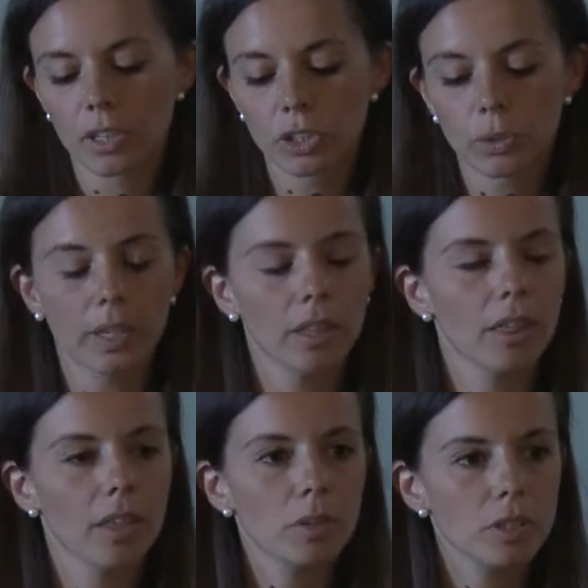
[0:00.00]
during
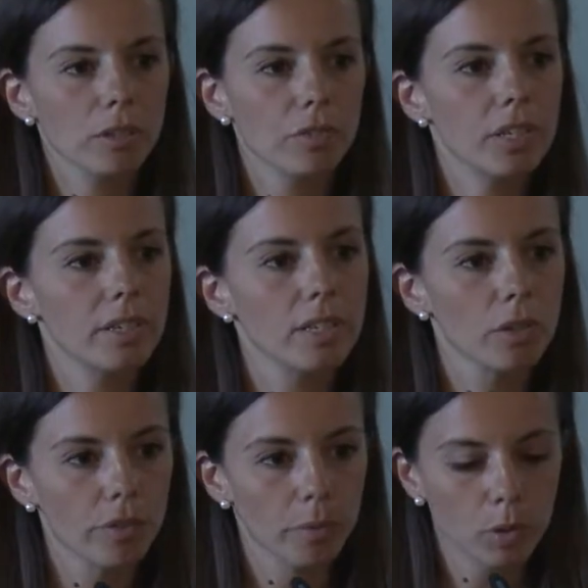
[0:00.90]
thousands of years
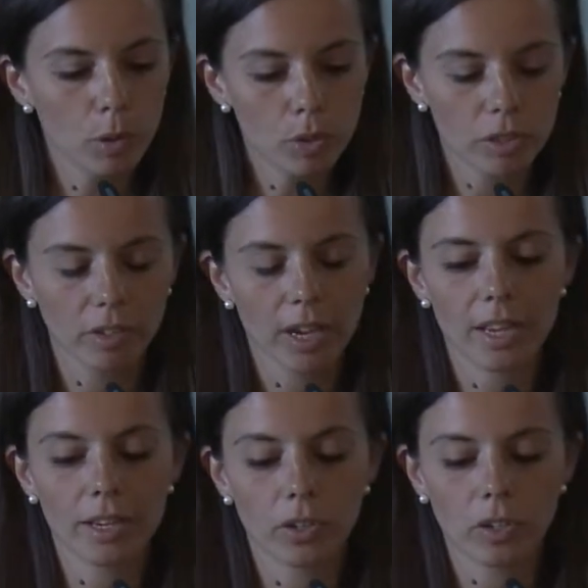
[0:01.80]
of evolution,
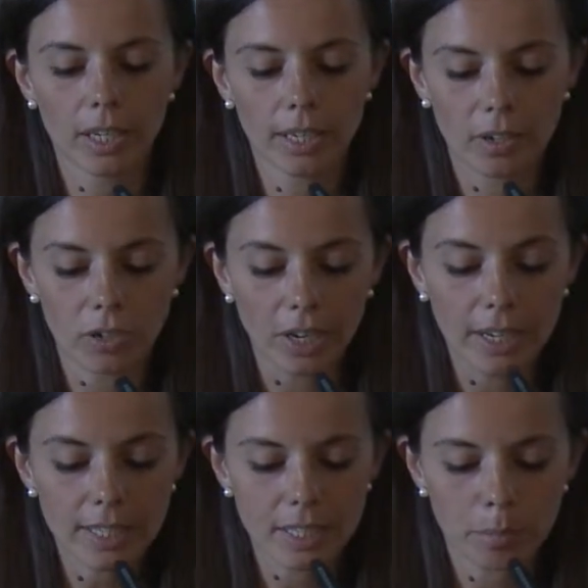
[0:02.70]
higher
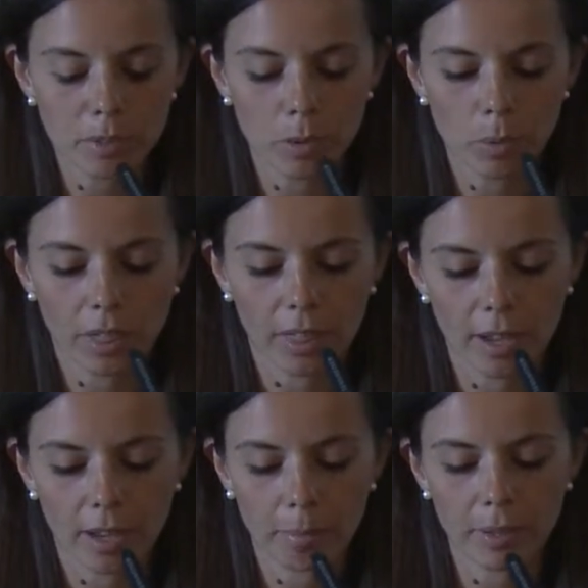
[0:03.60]
organisms with
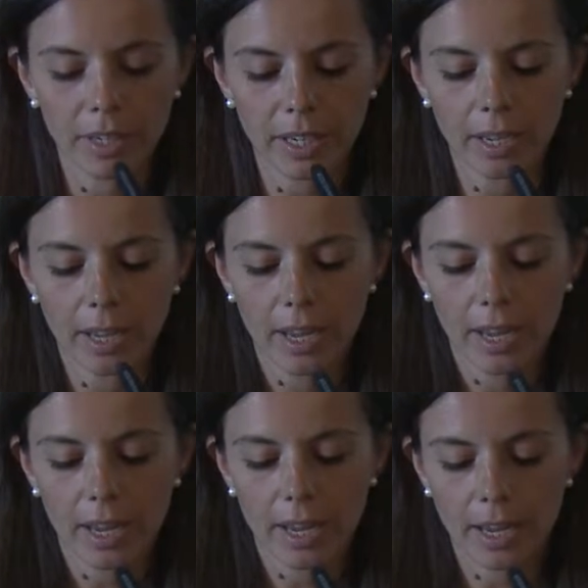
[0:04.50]
a very
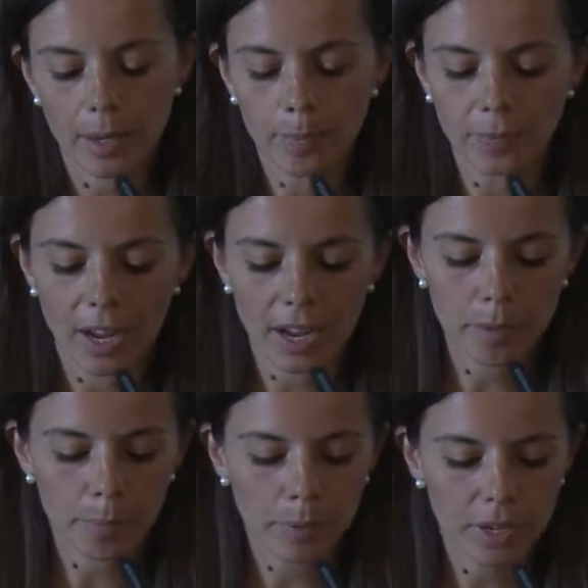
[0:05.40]

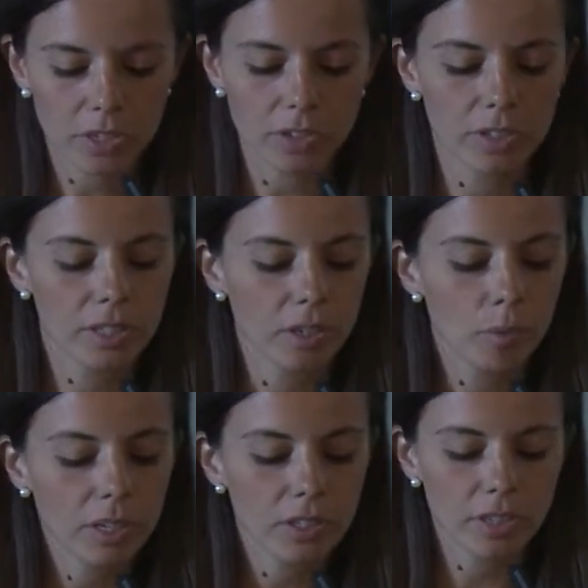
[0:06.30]
high pressure
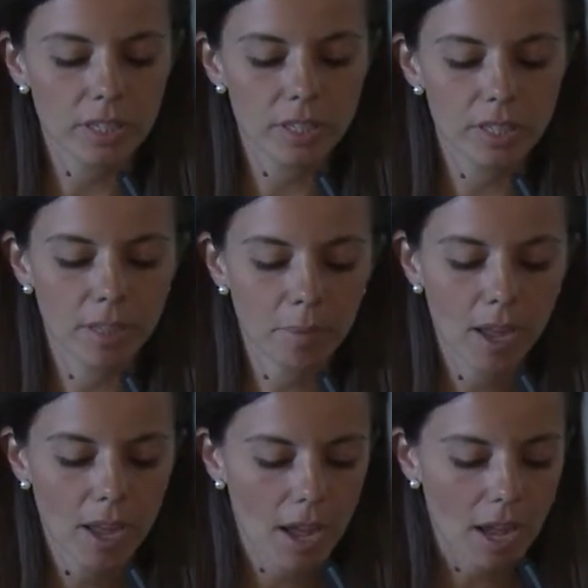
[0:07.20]
circulatory system
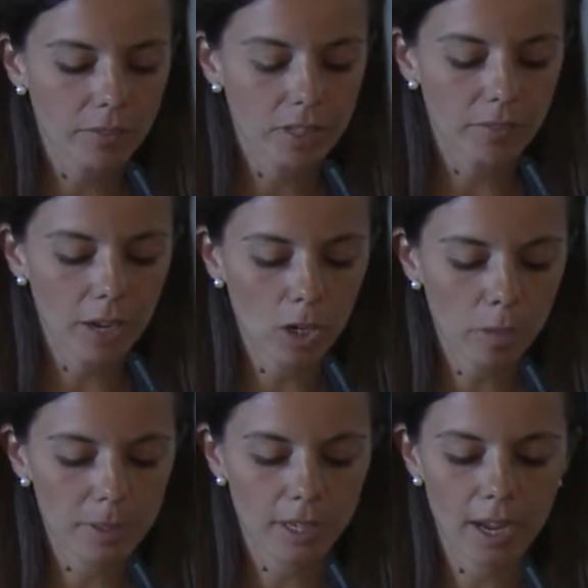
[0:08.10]
have
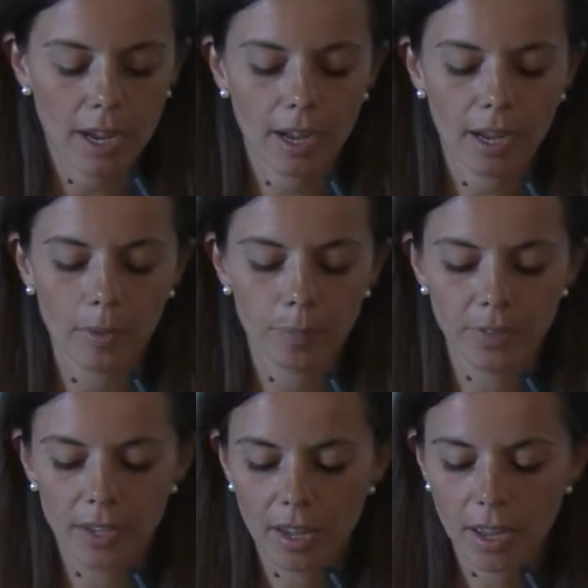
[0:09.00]
developed
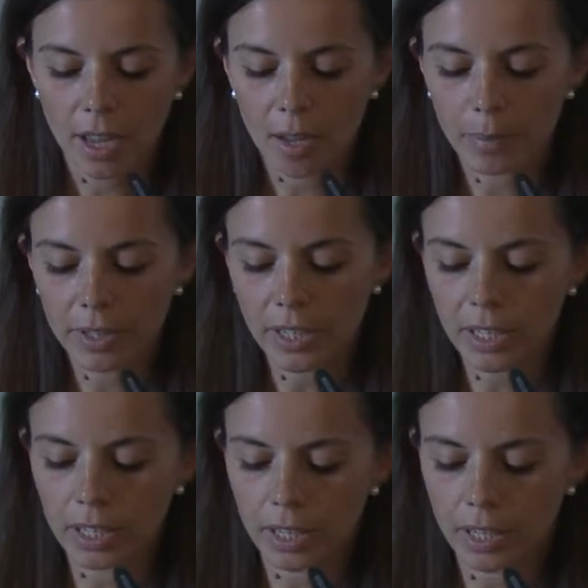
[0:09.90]
a
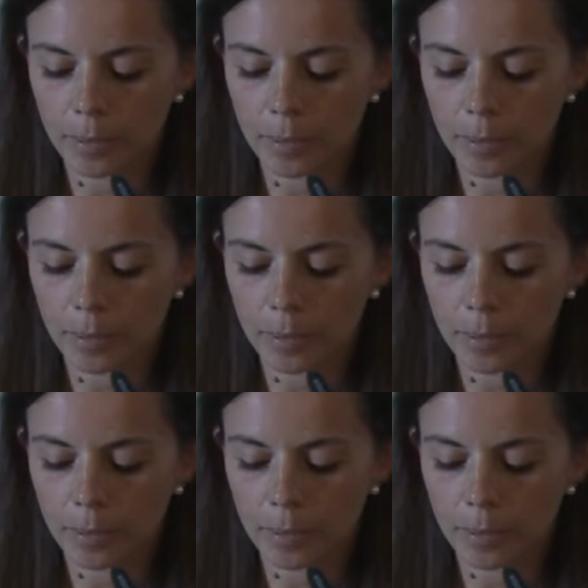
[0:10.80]
very